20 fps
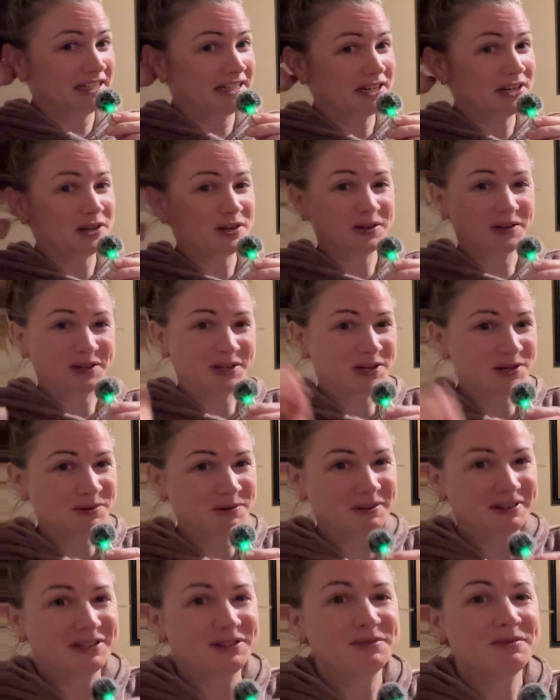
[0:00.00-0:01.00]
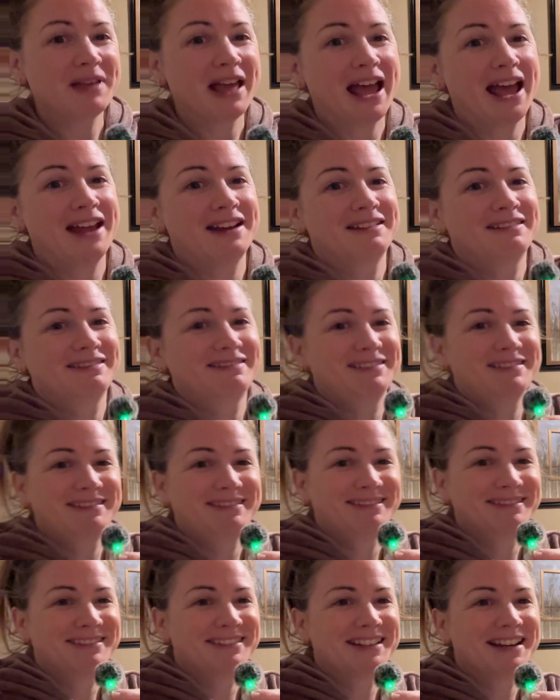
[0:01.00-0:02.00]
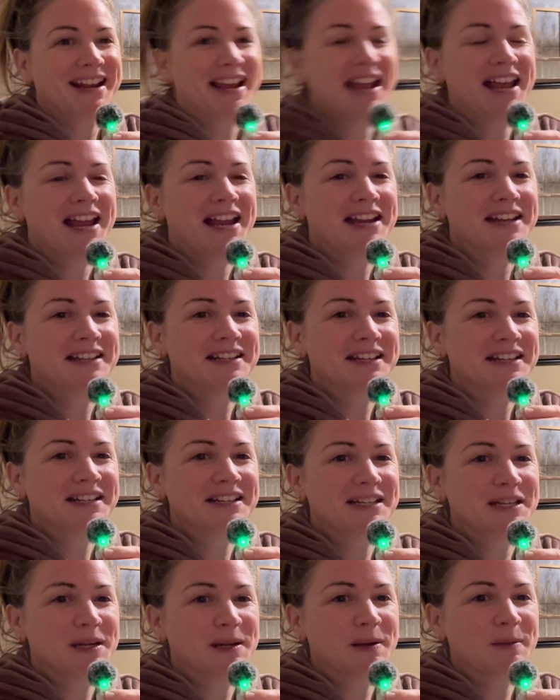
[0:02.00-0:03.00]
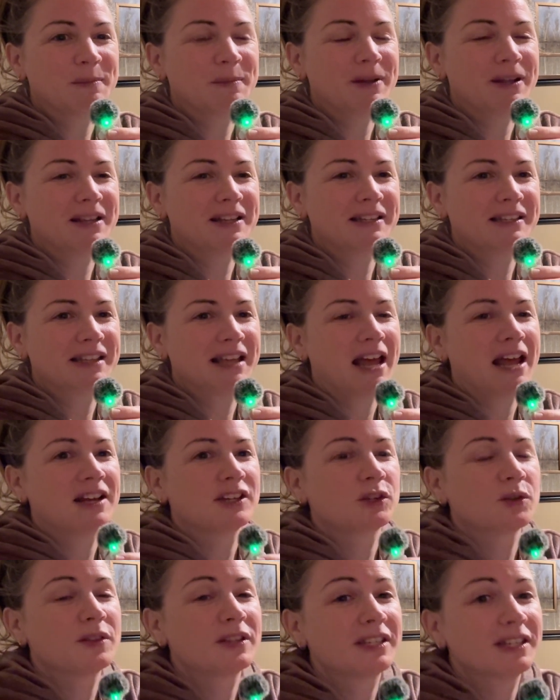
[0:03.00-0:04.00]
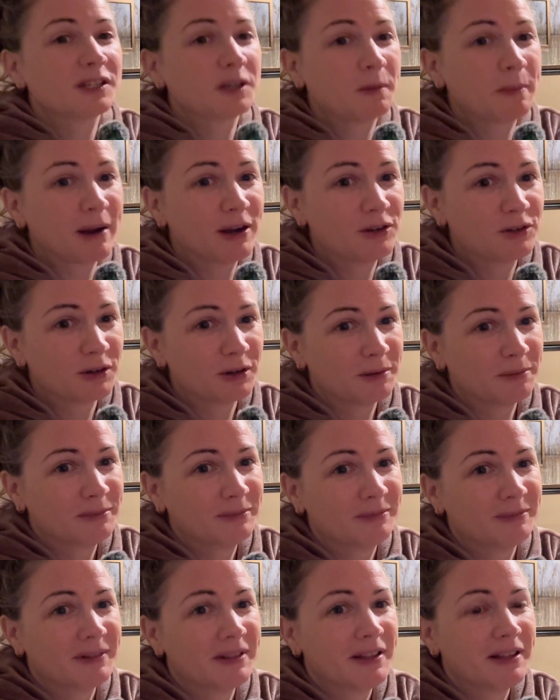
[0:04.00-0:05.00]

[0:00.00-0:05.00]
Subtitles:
You do that. And Tim is that. So this is our bedroom.